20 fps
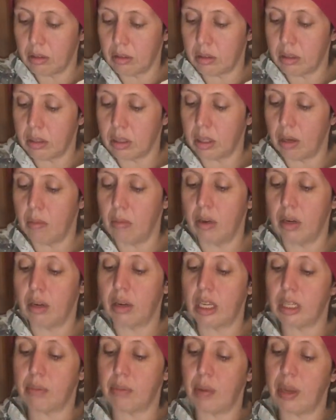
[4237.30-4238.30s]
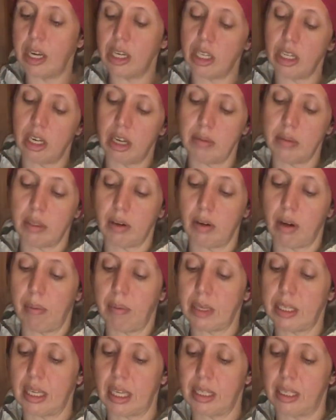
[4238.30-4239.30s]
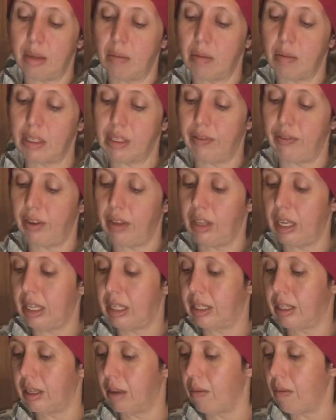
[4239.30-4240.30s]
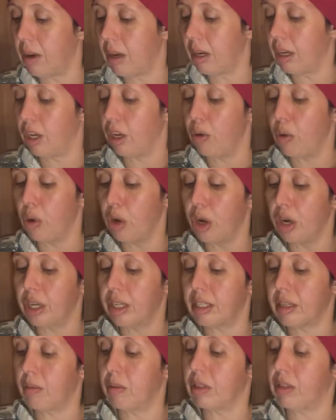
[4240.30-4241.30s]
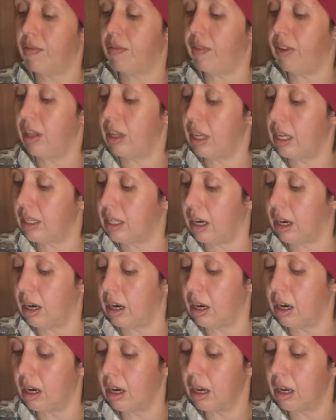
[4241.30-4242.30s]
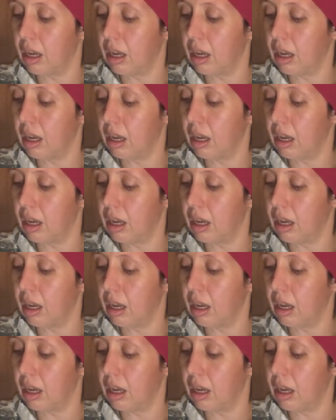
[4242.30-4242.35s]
Someone, because Page of Cups could represent someone's feelings. Someone, you hook someone's feelings here.